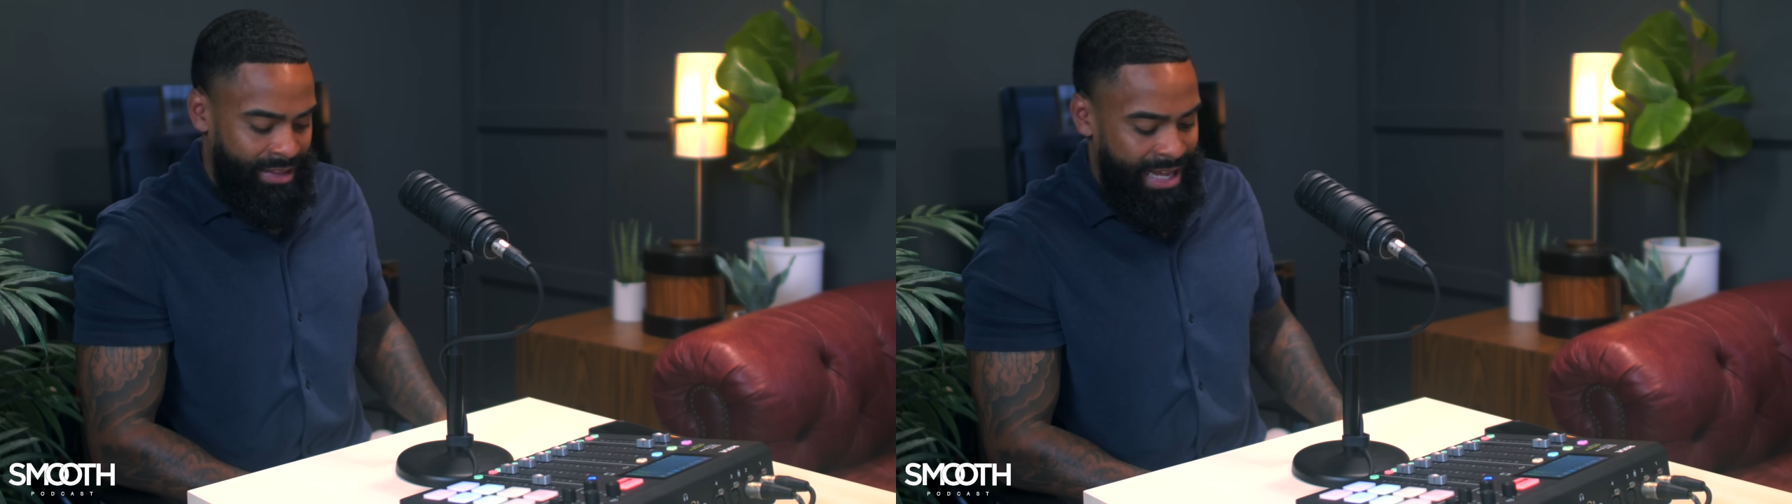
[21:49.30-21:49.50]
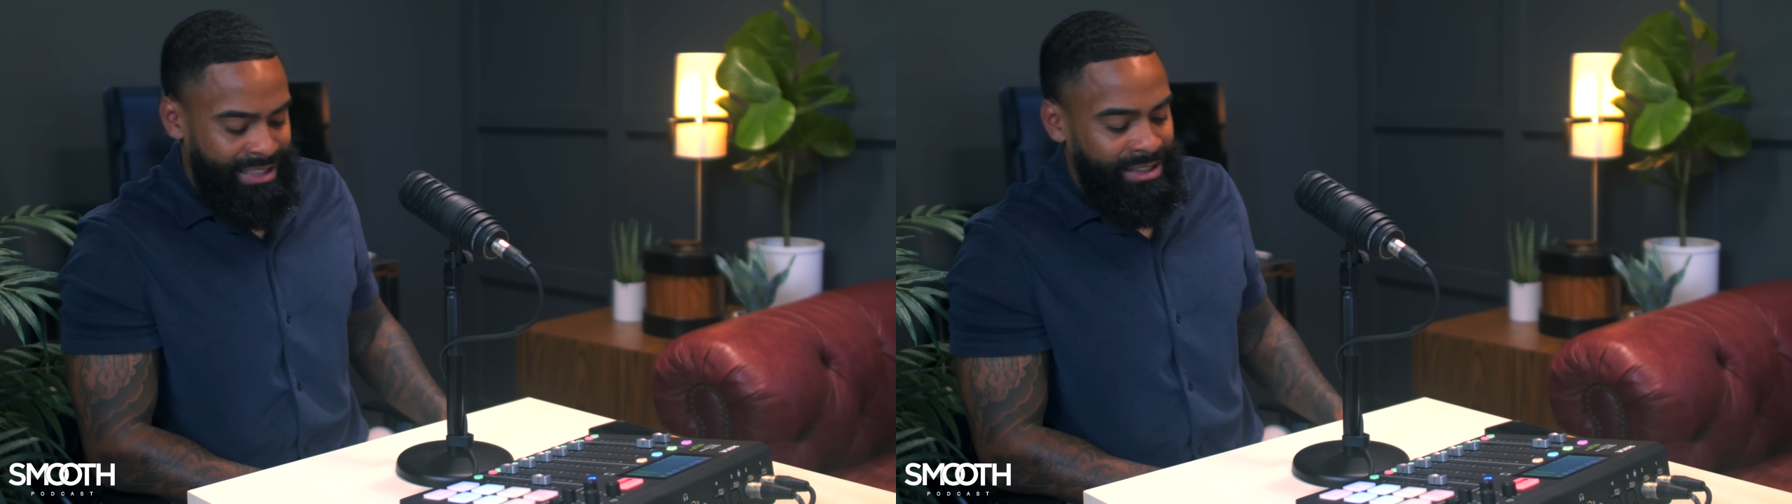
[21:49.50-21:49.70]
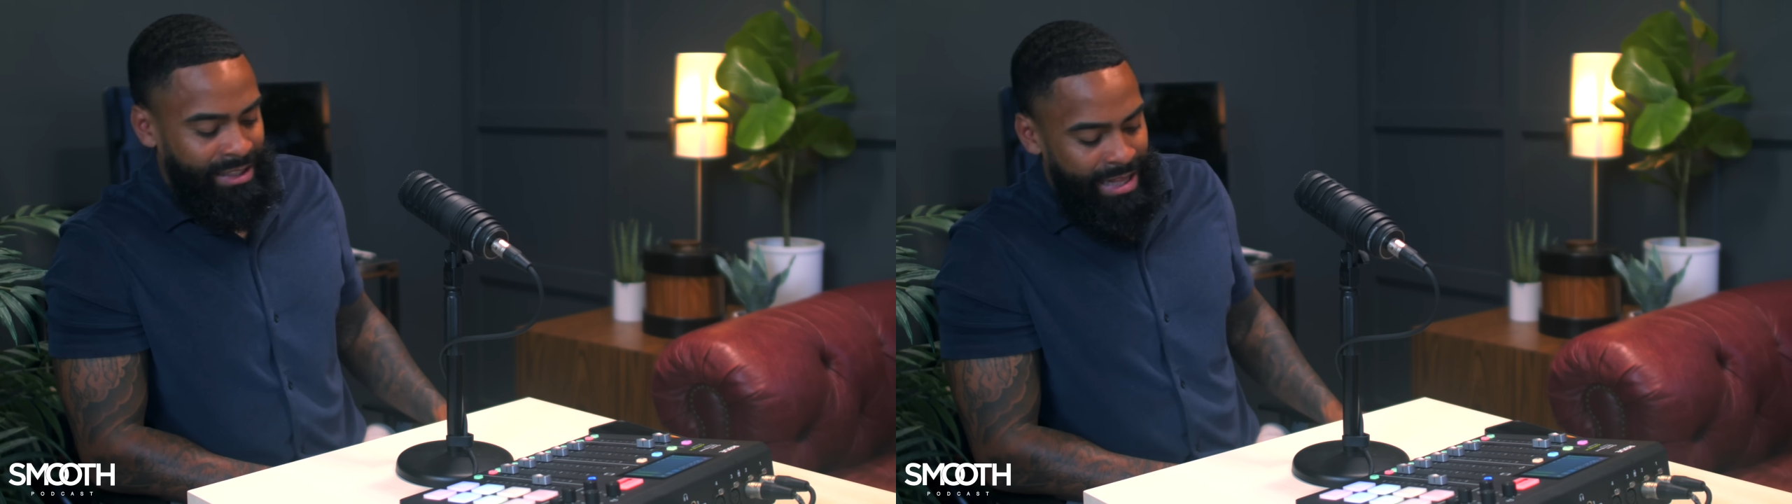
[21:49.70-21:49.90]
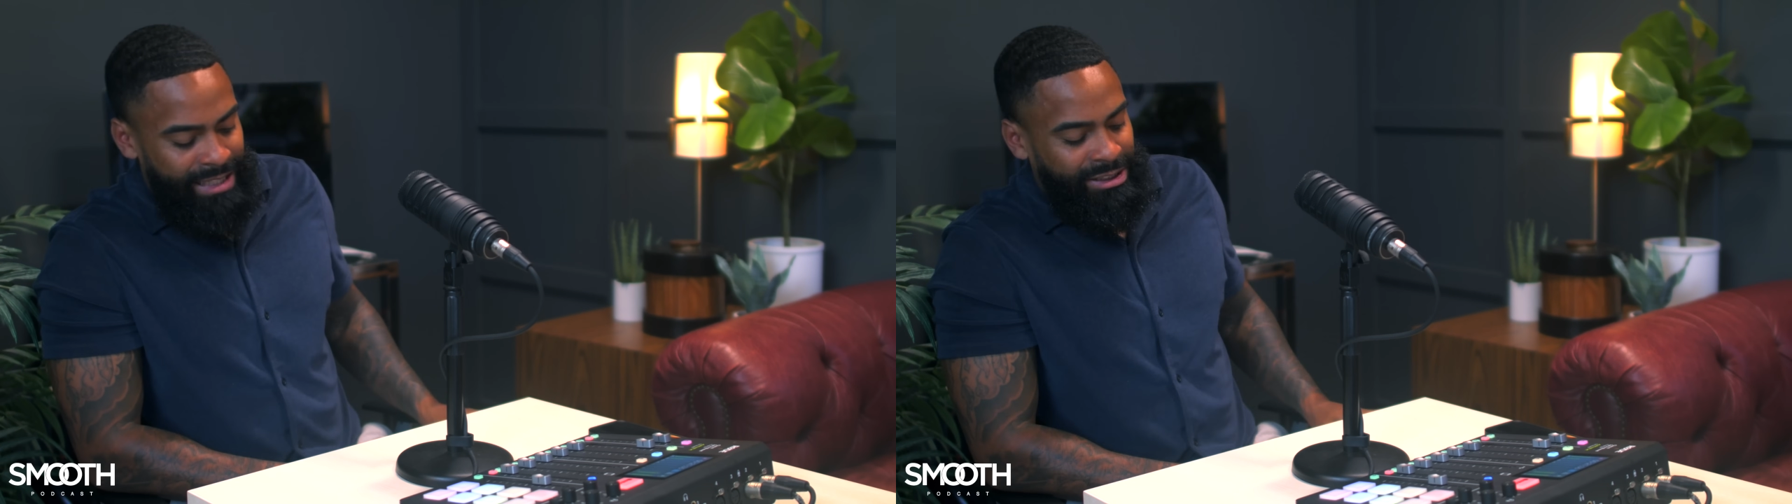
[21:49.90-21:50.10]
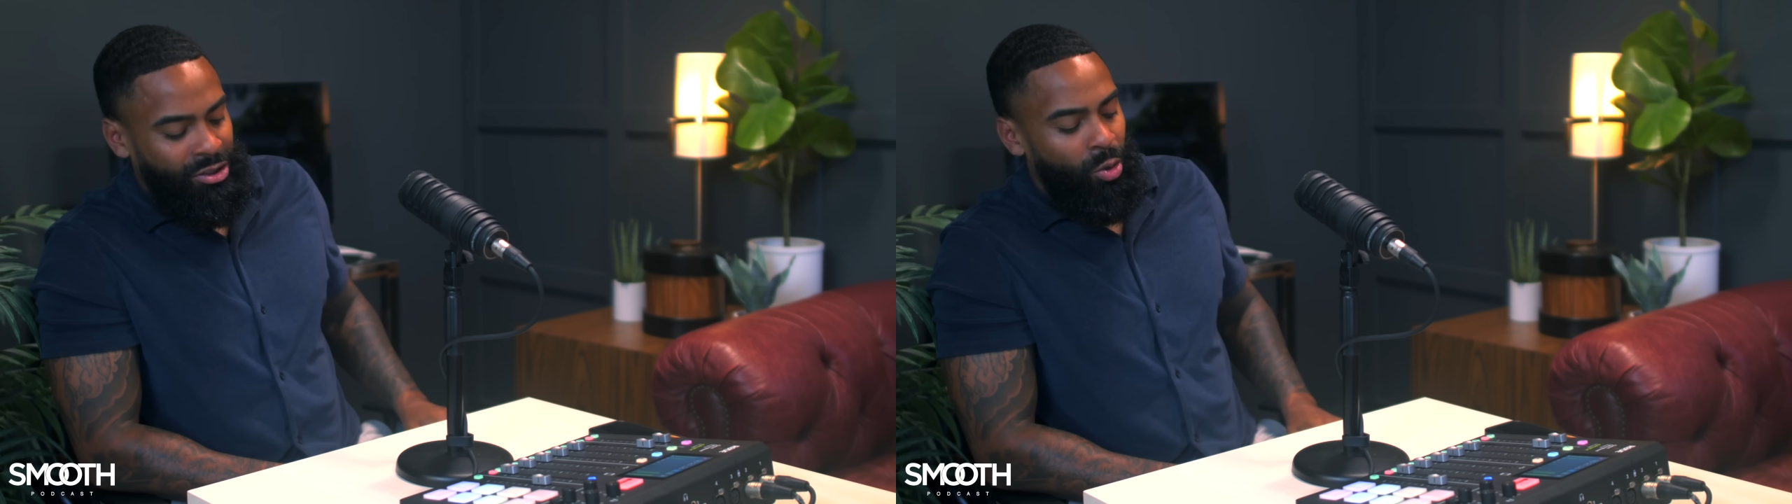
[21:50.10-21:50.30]

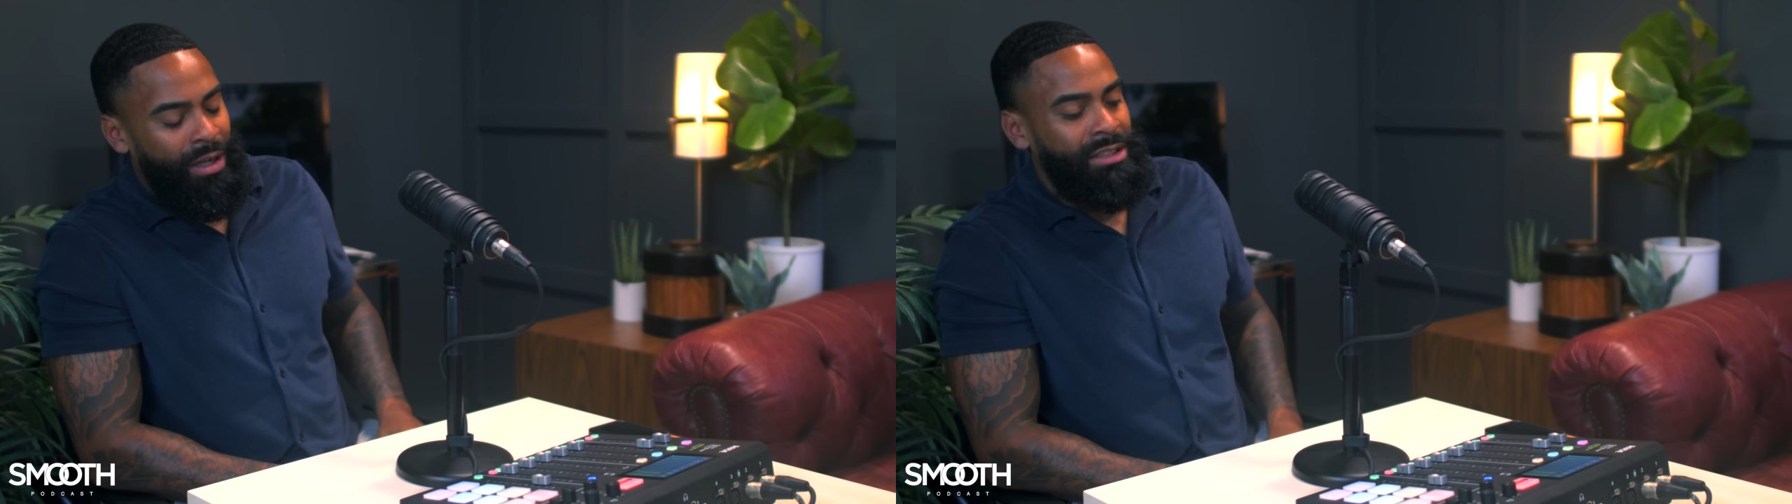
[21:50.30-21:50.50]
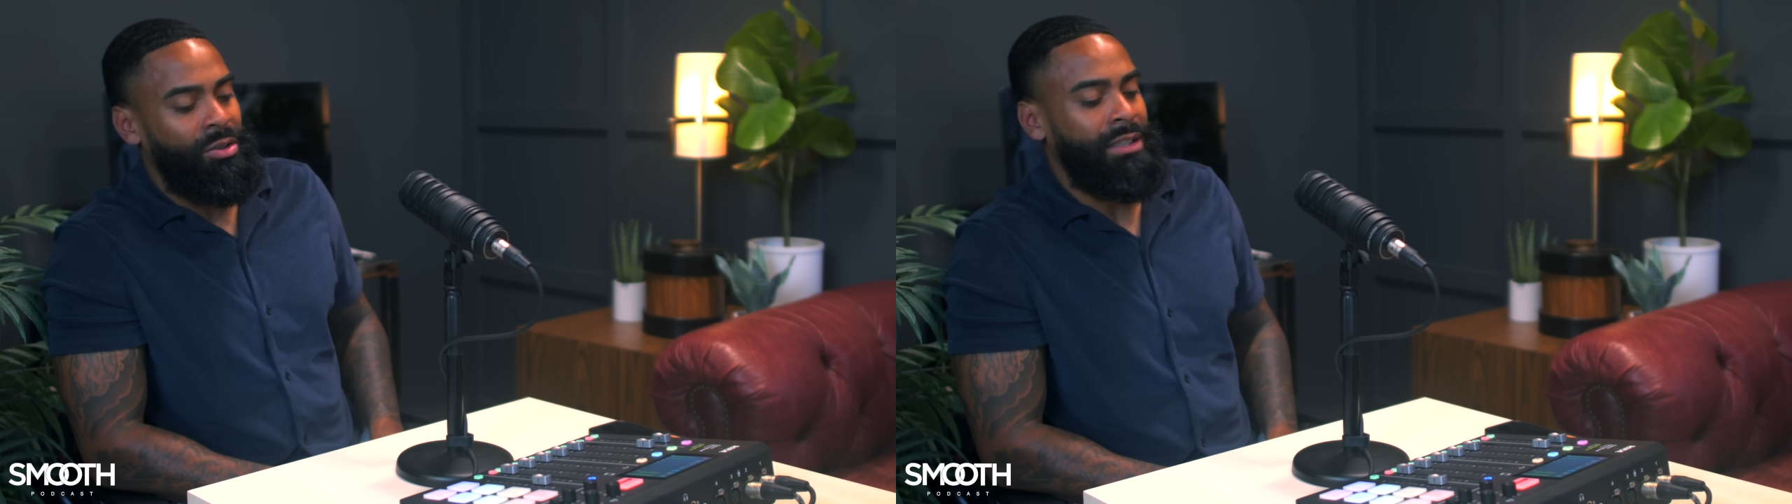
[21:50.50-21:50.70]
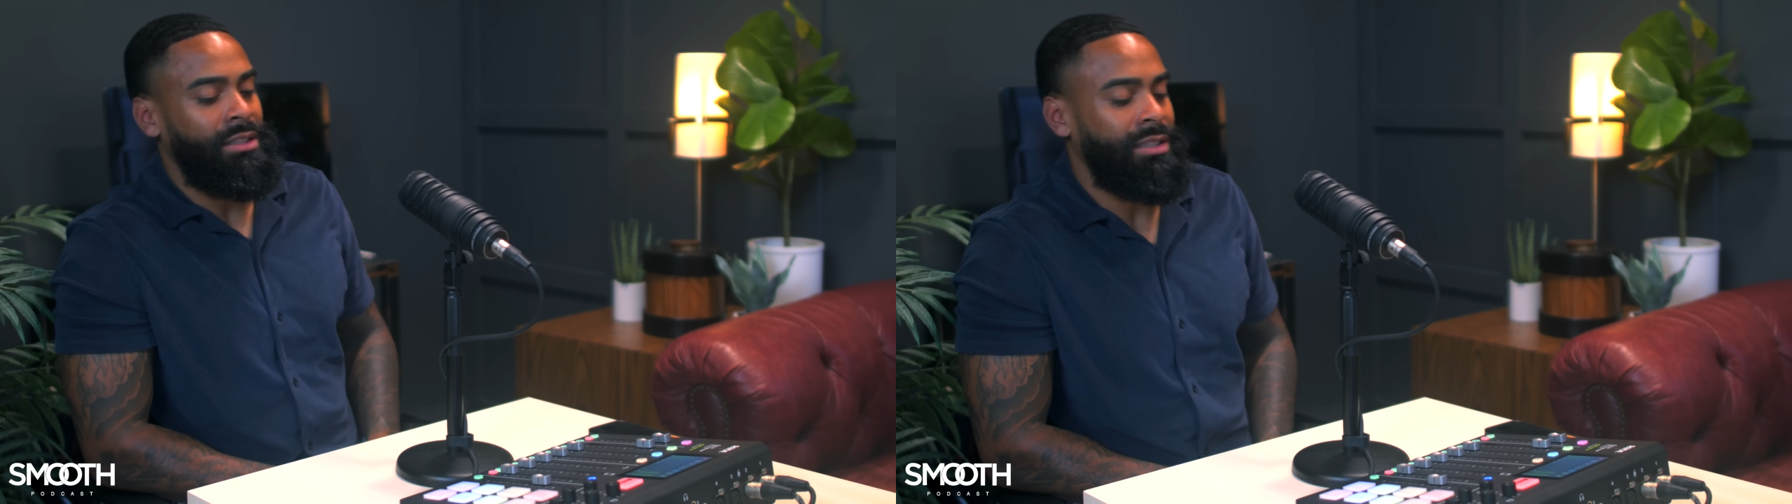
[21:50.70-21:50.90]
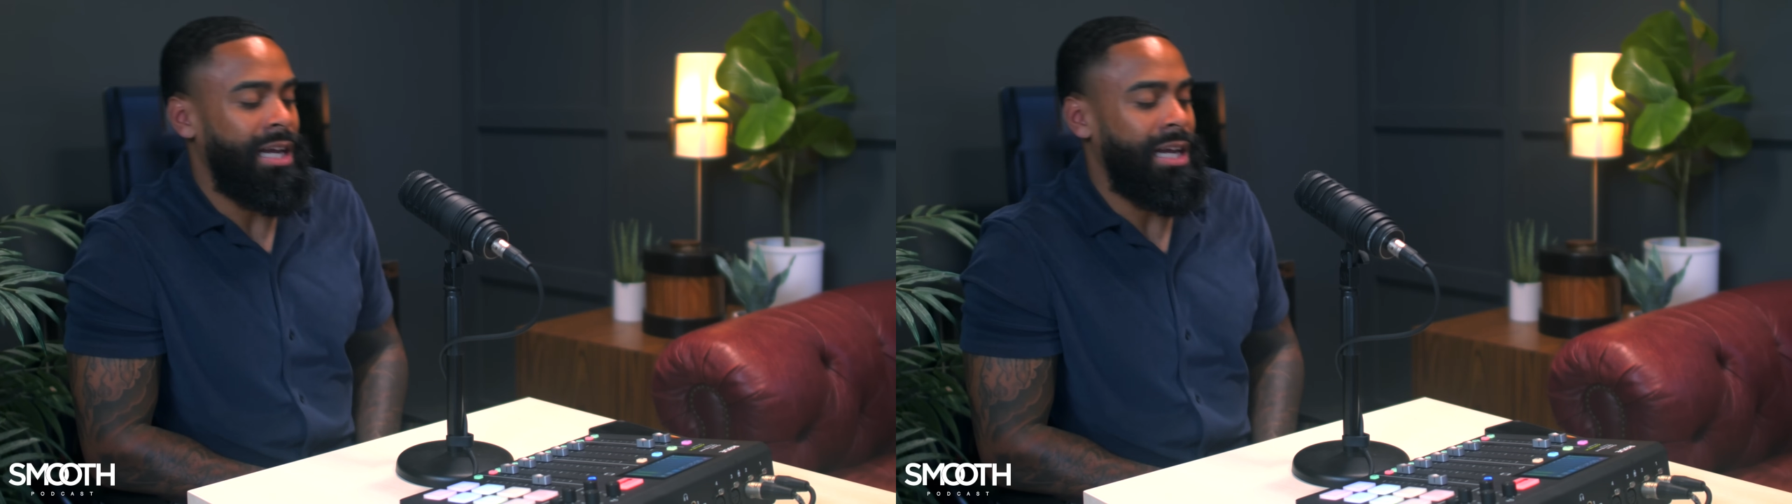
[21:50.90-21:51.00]
That's so interesting,